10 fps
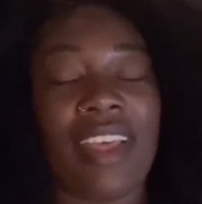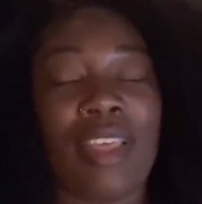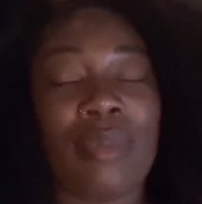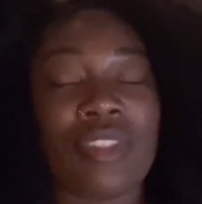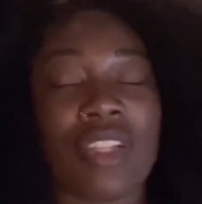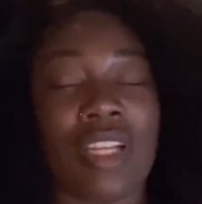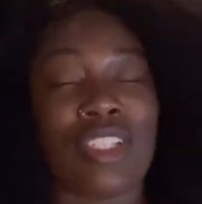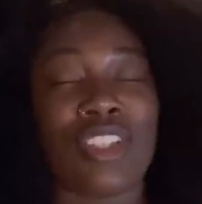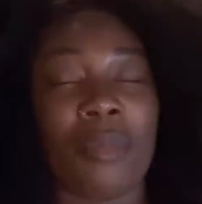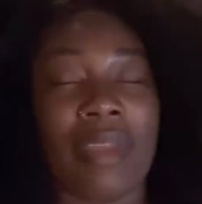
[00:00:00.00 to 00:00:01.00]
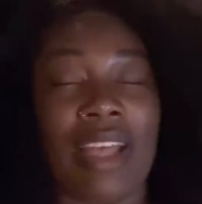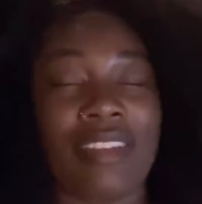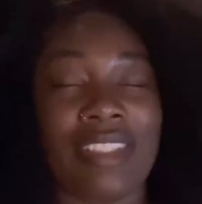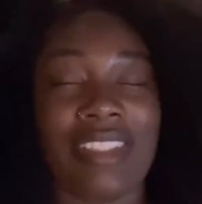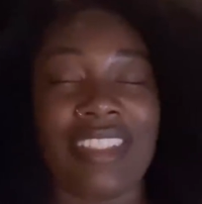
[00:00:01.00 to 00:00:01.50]
he been trying to show me
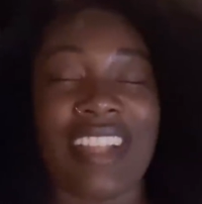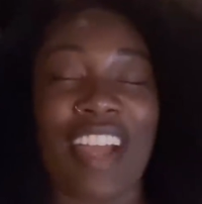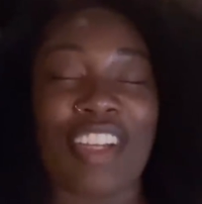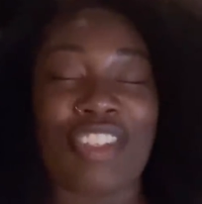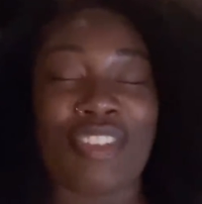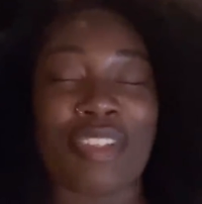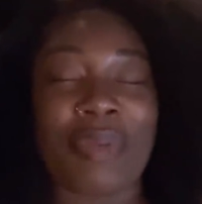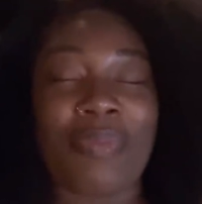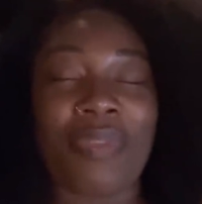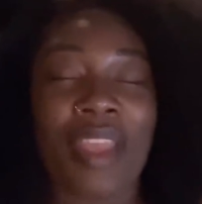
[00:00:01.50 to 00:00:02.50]
out this entire trip.